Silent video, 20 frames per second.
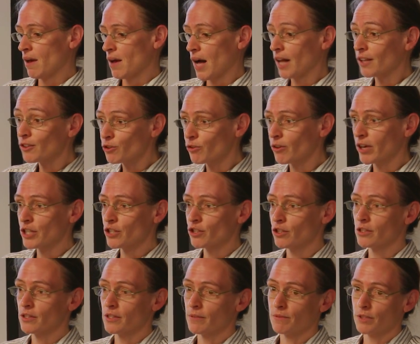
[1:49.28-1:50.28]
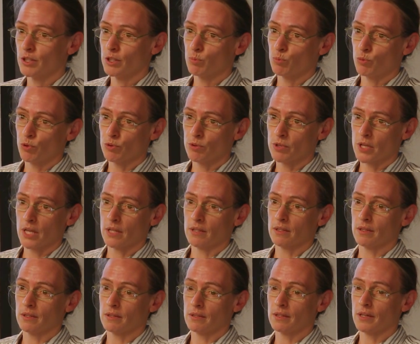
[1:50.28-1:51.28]
alterations of these
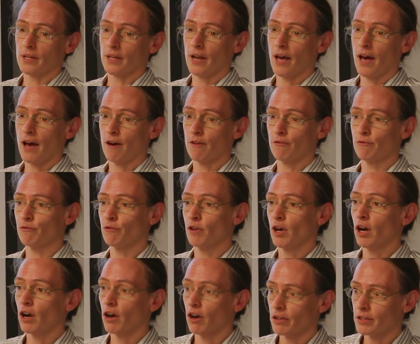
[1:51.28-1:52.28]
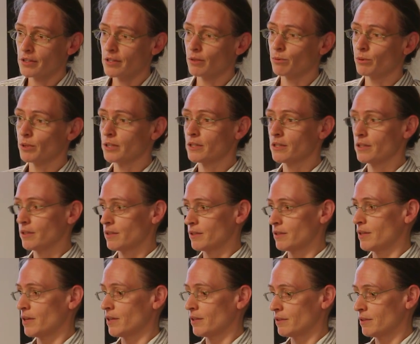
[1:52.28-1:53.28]
processes can have consequences
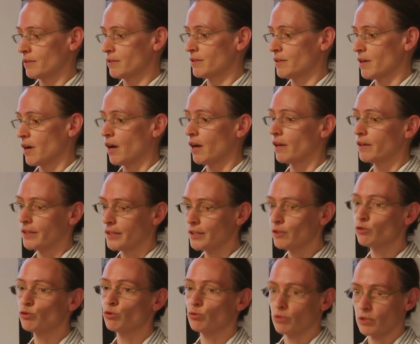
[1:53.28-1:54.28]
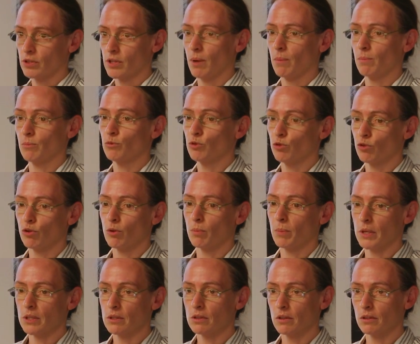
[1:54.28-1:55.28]
that lead to some
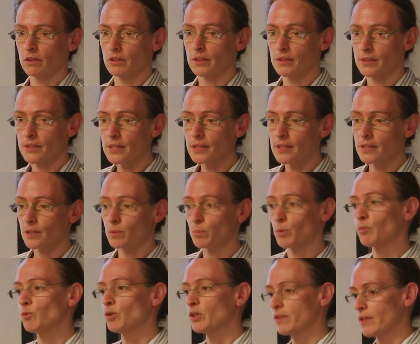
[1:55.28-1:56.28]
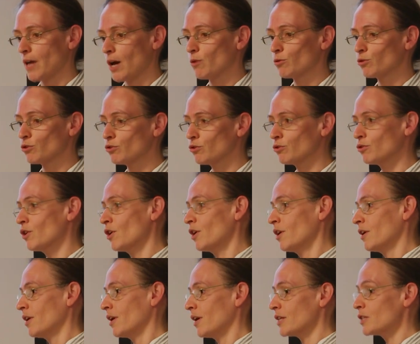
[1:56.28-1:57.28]
neuromuscular diseases, but without
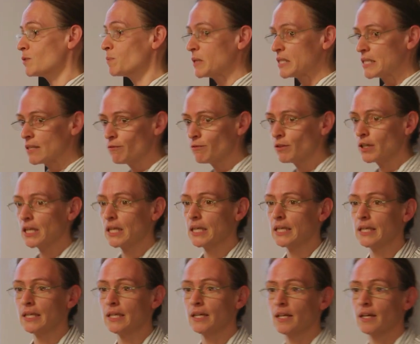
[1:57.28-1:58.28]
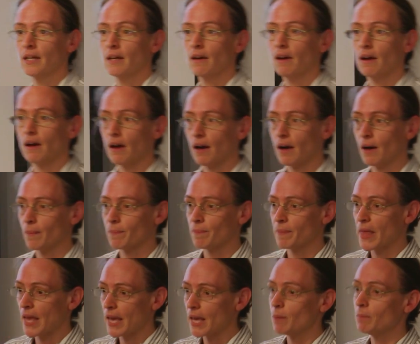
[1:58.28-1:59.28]
specifically
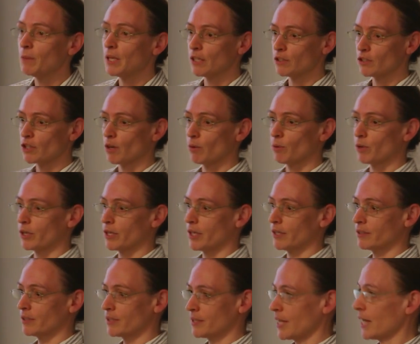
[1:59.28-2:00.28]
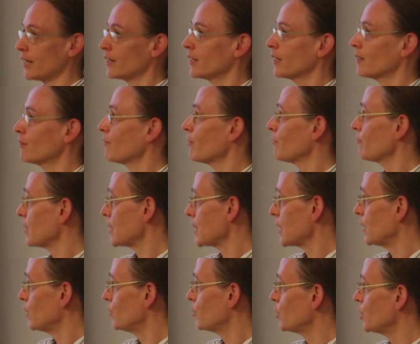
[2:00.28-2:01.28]
aiming toward understanding of
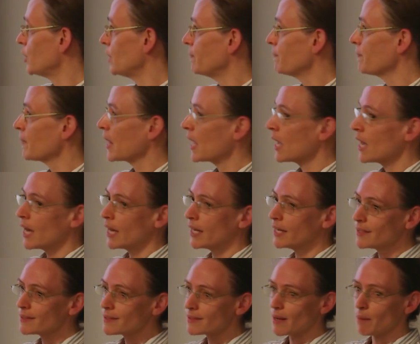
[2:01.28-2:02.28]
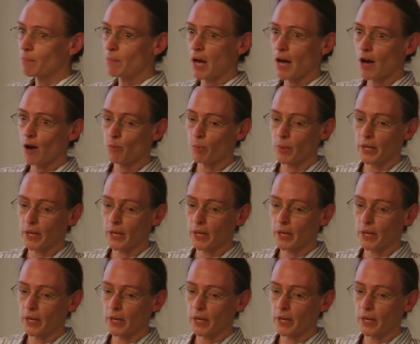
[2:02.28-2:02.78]
FSHD. And it's somehow